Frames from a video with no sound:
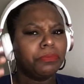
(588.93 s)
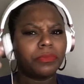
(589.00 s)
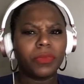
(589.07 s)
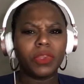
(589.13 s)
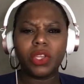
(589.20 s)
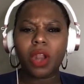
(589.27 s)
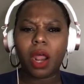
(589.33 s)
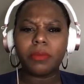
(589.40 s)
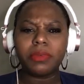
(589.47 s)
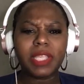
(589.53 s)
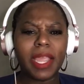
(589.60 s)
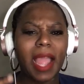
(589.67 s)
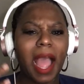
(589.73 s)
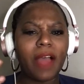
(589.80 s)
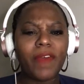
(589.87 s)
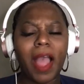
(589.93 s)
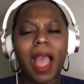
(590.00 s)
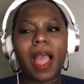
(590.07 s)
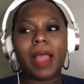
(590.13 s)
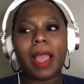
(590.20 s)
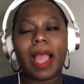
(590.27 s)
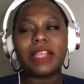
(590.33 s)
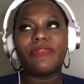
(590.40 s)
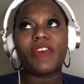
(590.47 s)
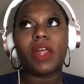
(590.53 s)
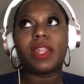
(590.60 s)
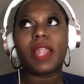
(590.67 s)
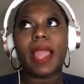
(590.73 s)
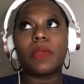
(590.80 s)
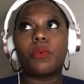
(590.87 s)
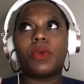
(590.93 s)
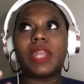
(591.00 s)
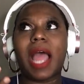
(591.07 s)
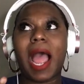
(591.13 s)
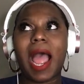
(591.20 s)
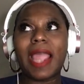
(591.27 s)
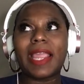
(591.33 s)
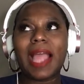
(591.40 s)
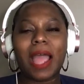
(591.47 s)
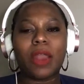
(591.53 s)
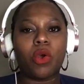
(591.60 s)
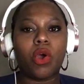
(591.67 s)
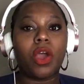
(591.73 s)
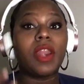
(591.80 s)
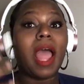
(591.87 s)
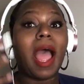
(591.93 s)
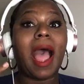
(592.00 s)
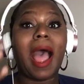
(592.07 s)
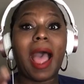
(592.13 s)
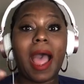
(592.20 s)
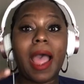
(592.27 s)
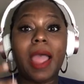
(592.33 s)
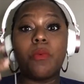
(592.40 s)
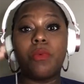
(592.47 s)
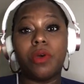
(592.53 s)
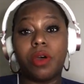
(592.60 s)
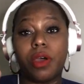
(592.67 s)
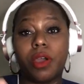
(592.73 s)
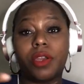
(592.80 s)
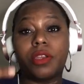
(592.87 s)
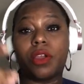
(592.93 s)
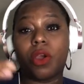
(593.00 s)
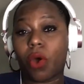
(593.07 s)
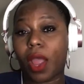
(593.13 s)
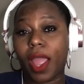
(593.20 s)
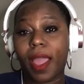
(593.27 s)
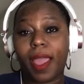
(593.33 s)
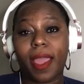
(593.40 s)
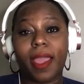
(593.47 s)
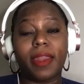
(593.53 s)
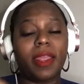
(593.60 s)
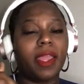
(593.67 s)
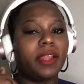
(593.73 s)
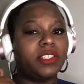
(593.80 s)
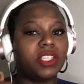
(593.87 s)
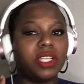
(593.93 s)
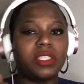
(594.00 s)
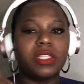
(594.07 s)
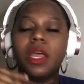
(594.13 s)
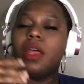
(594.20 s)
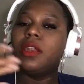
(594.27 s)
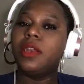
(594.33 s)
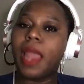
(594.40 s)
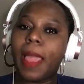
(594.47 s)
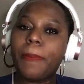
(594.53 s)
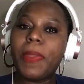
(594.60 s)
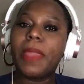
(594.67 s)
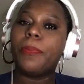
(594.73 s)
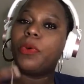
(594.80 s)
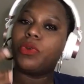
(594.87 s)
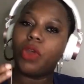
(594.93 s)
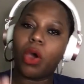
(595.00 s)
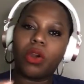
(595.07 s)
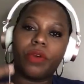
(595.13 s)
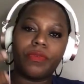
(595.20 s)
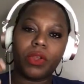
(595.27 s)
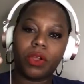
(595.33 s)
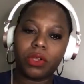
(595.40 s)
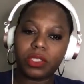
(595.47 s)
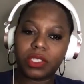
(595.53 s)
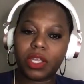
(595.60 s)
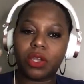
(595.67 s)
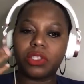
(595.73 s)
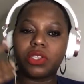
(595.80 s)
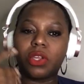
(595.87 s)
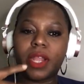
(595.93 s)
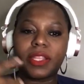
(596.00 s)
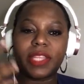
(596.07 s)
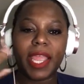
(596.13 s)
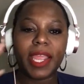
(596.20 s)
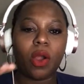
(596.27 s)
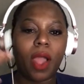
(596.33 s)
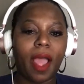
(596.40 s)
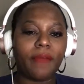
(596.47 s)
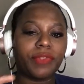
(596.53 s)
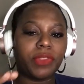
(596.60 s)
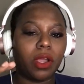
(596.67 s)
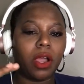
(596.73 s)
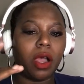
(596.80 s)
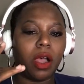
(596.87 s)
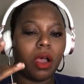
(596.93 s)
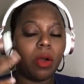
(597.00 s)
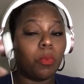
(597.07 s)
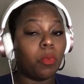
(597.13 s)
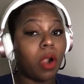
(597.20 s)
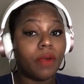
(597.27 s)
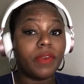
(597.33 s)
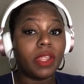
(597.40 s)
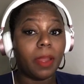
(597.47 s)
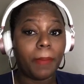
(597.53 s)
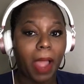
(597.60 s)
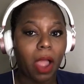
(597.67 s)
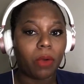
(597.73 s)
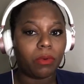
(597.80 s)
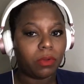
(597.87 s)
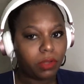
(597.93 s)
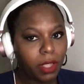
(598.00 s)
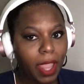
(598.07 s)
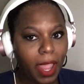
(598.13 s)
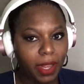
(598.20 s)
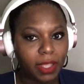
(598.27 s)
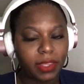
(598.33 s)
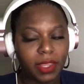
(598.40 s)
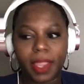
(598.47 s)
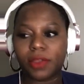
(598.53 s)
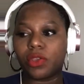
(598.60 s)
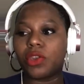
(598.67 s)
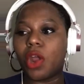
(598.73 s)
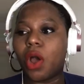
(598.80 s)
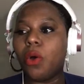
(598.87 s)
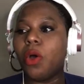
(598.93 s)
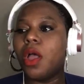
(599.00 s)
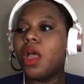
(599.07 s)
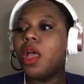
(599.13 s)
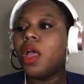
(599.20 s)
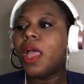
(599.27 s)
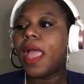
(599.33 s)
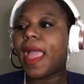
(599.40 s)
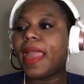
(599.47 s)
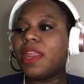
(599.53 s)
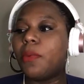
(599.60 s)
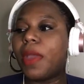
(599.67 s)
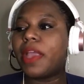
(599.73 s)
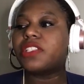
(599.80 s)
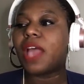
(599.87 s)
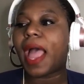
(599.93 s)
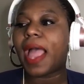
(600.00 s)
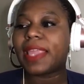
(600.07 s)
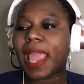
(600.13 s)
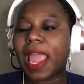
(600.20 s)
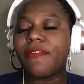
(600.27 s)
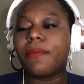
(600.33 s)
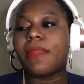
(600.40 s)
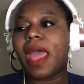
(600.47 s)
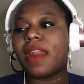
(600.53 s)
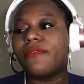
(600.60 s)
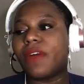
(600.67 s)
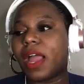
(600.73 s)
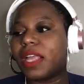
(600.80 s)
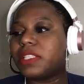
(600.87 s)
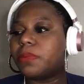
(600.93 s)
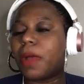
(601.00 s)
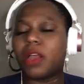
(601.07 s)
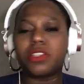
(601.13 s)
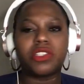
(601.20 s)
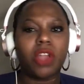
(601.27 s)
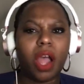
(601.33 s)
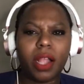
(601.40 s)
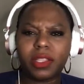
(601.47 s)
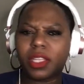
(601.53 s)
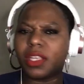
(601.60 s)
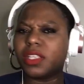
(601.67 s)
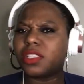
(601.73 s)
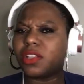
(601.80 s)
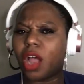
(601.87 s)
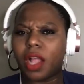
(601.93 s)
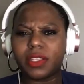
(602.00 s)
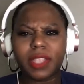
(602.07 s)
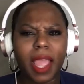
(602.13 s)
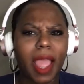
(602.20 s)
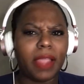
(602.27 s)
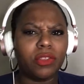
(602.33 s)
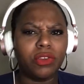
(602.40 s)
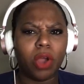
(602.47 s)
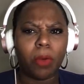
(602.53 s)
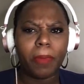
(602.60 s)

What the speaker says: you know what I'm saying? I felt like when I got on, I would go ahead and just let people know the real deal, so that they don't have to worry about anything, you know? Anyway, so I gave him that advice about start this, start that, you know,